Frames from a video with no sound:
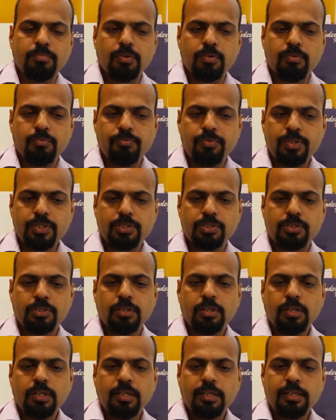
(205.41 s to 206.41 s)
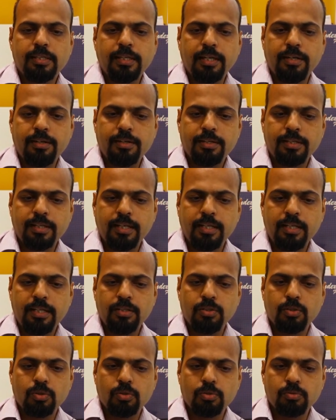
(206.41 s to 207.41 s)
which can
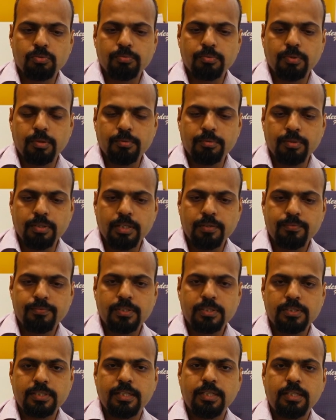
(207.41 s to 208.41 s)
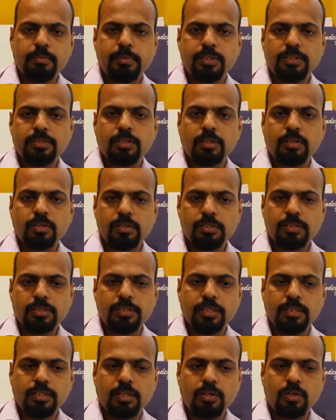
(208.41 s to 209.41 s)
really lift the sentiments across the
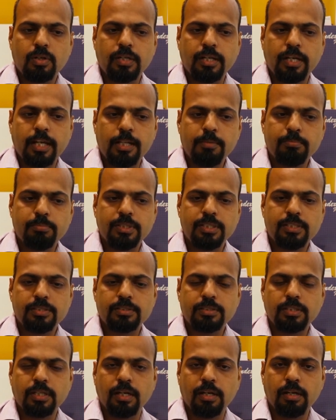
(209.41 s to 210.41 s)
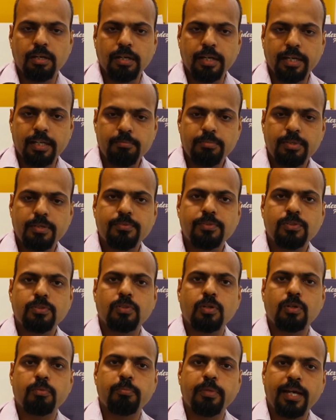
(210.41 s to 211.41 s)
center or help these NBFCs
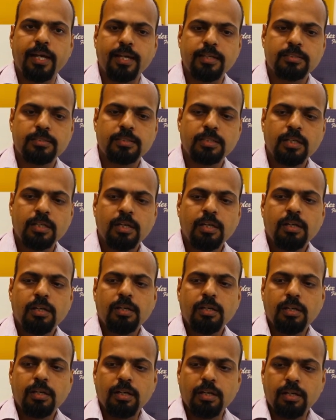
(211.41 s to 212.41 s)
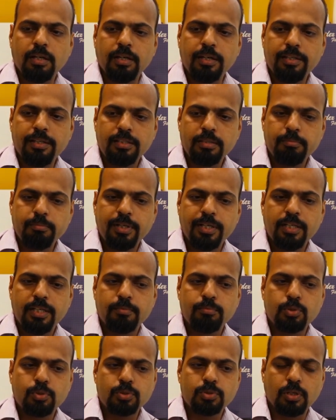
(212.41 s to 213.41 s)
or banks in the
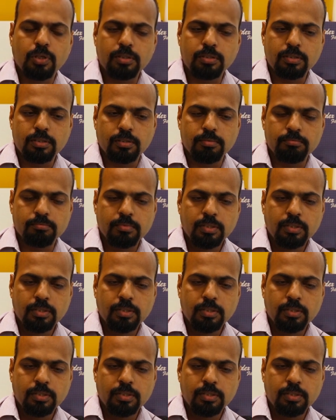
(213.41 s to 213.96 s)
medium to short term.